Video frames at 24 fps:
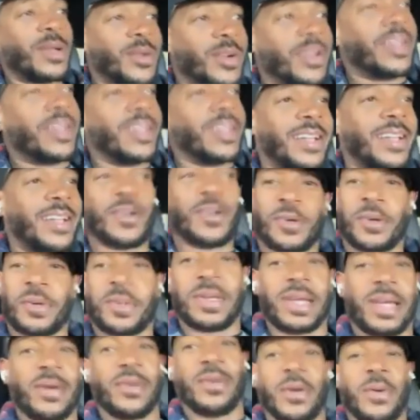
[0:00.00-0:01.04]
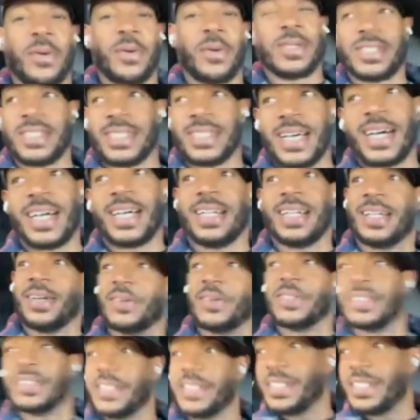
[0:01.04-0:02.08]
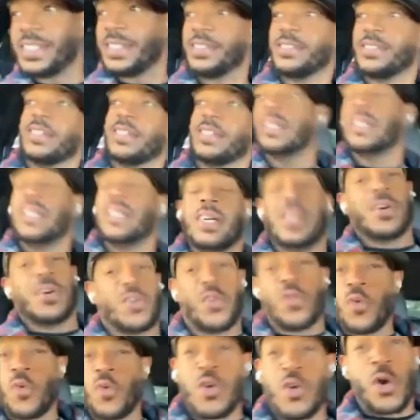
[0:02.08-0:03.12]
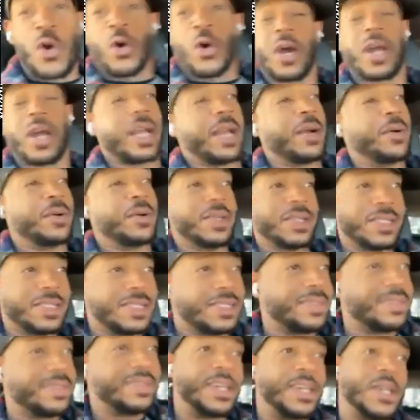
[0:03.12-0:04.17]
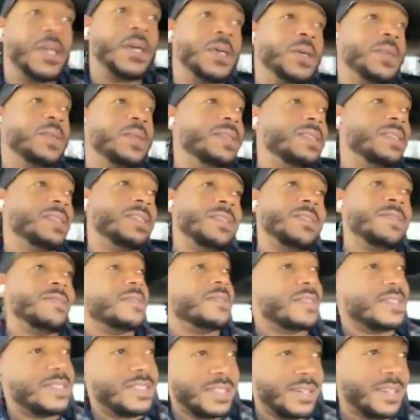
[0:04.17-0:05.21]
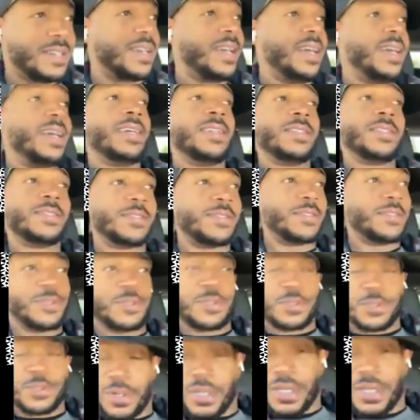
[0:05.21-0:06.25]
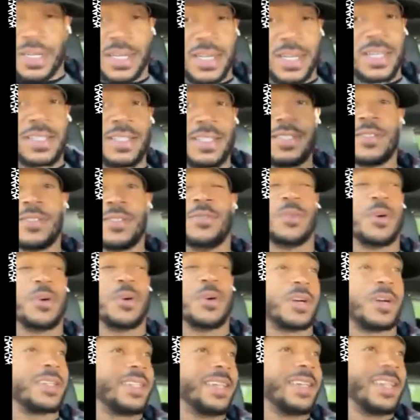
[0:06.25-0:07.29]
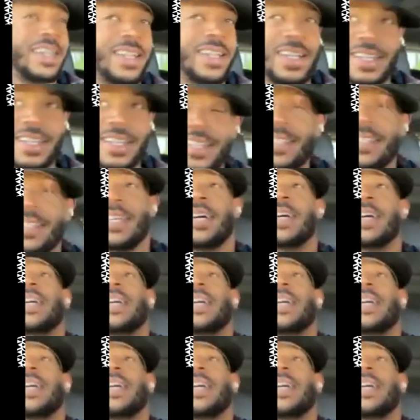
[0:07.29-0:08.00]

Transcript: you know, it, there was none. It was just in New York. It was, you know, junkies, drugs, drug dealers,